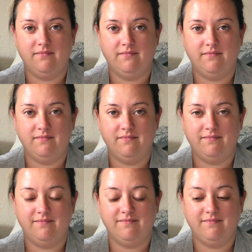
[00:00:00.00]

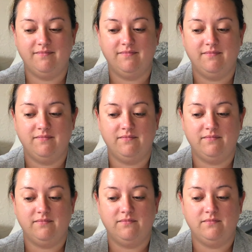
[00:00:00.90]

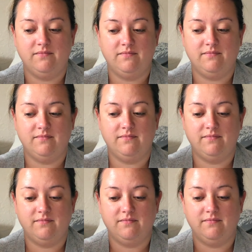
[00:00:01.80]

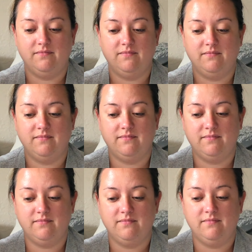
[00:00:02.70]

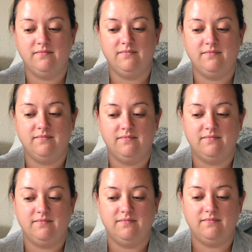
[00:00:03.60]

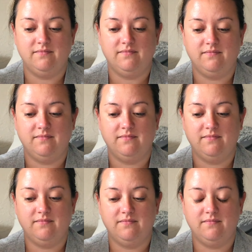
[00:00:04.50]

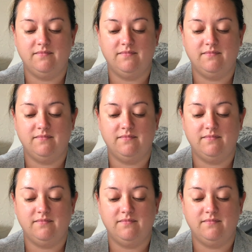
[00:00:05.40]
The person shown says nothing.